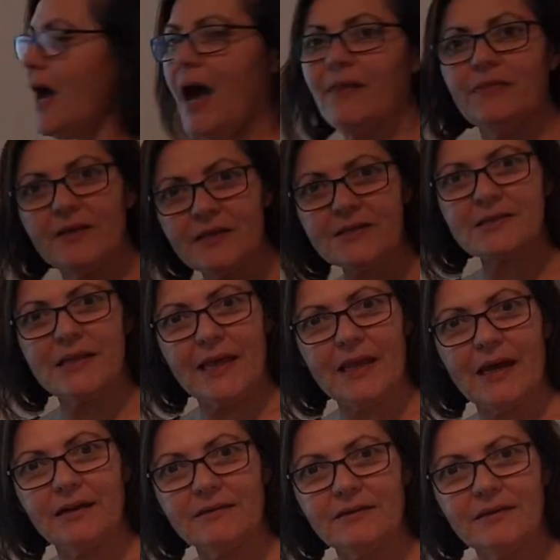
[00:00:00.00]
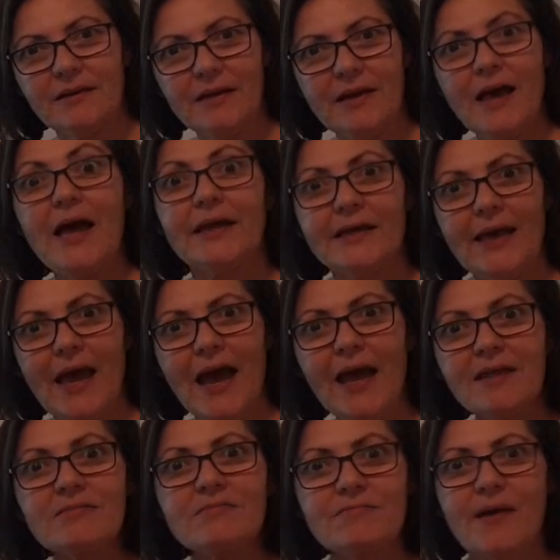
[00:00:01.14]
And this letter
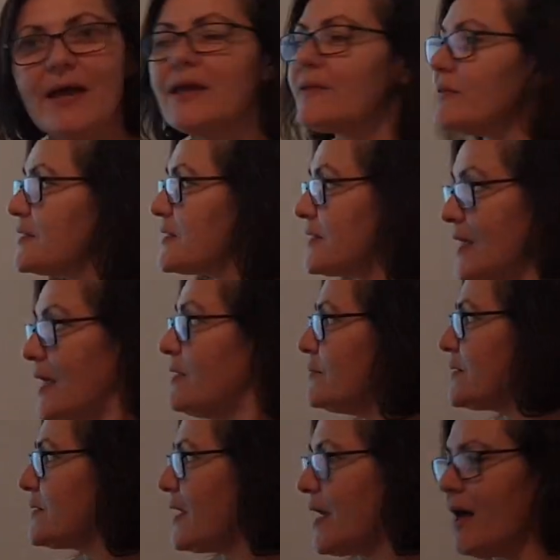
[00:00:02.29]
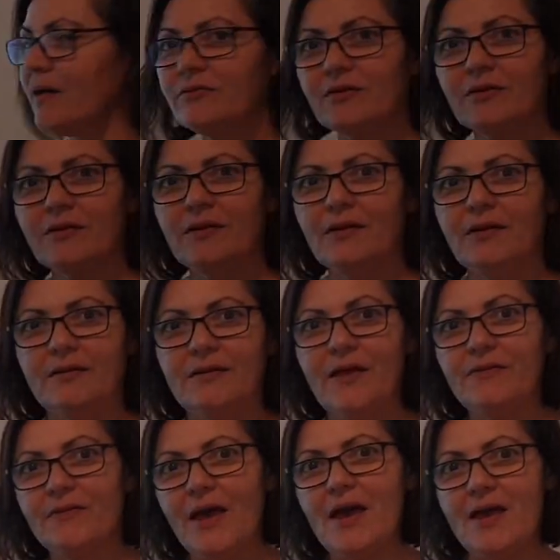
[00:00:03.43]
can make the same sound
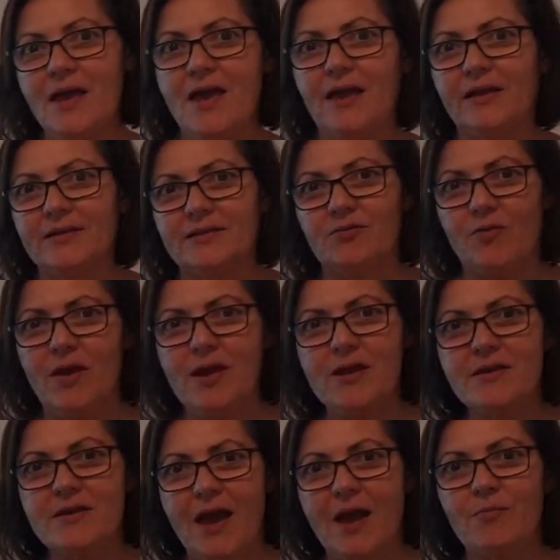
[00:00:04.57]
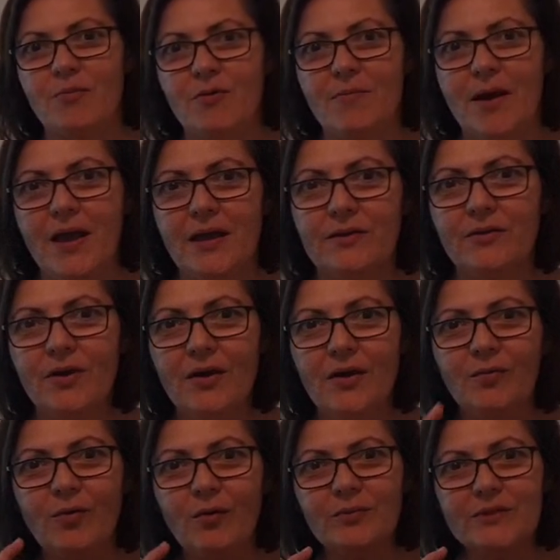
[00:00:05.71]
that that x-ray camera made.
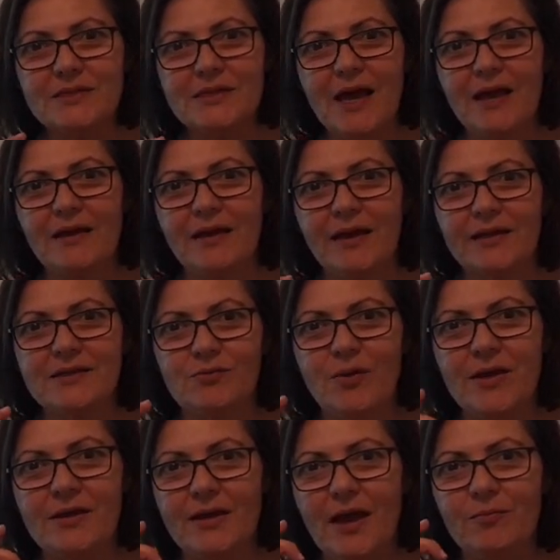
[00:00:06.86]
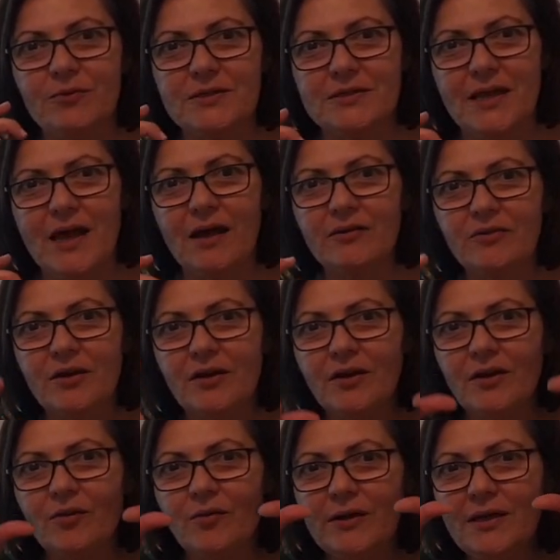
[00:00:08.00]
What was that x-ray camera sound?
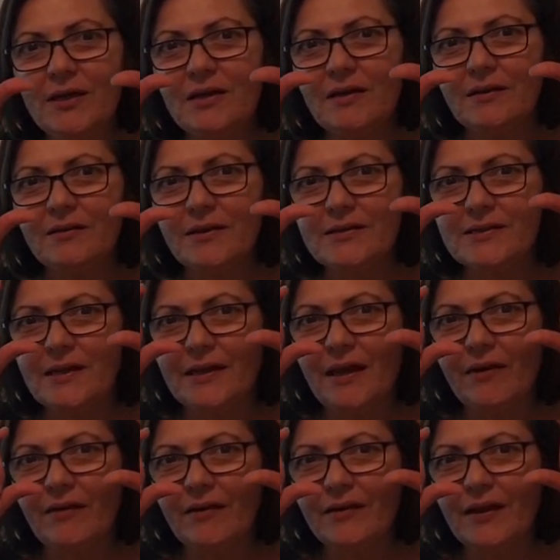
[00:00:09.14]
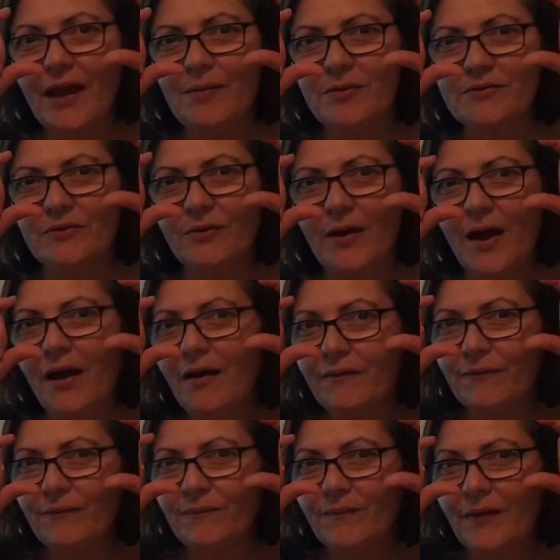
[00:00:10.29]
Ready? Let's get our camera to our
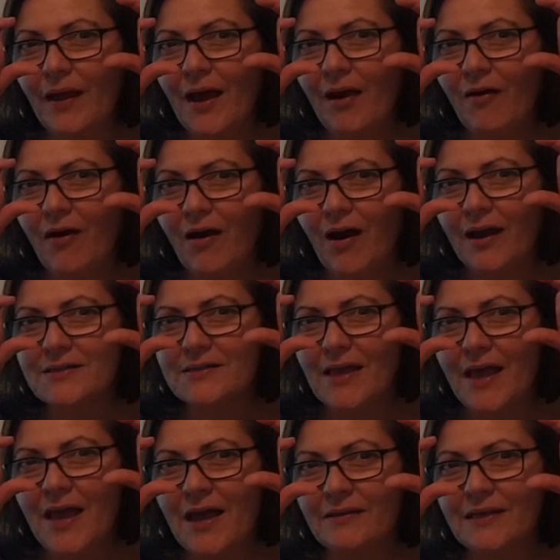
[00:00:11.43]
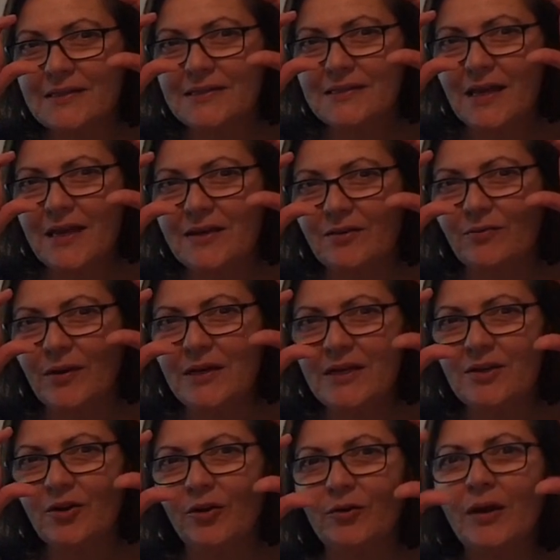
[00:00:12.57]
eyes and let's take it. Ready?
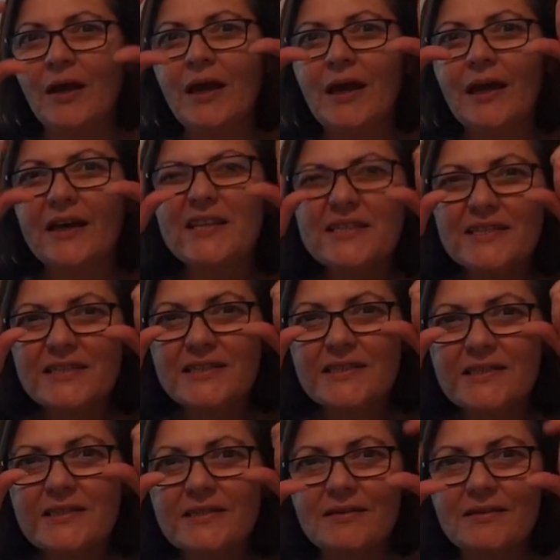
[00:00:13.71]
Go. Kss.